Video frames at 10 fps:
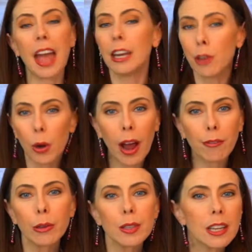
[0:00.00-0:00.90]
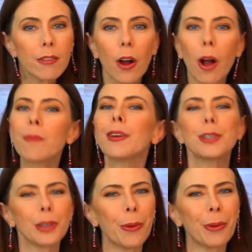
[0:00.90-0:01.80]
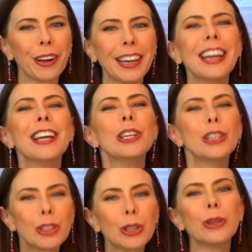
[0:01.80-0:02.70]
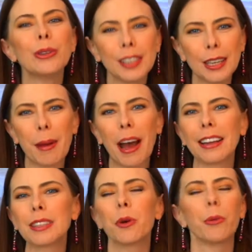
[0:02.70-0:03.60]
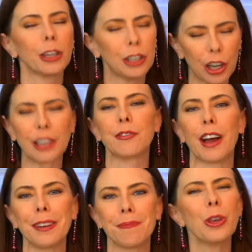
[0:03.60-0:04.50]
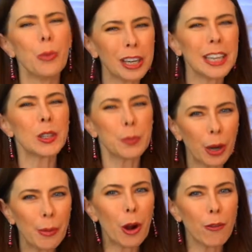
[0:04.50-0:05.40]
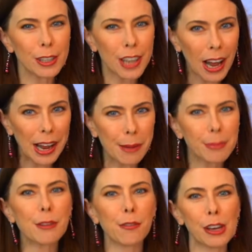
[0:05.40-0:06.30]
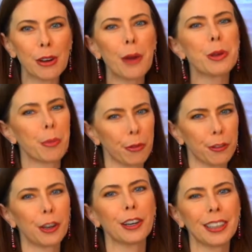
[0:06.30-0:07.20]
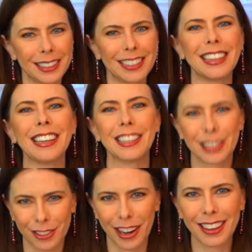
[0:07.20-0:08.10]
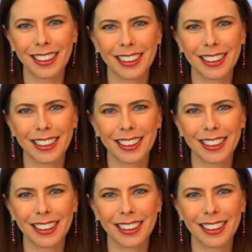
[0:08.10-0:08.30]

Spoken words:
And if you don't have loose leaf at all, don't worry. 2 tea bags will work just fine. You want to experiment over time to figure out your preferred tea strength.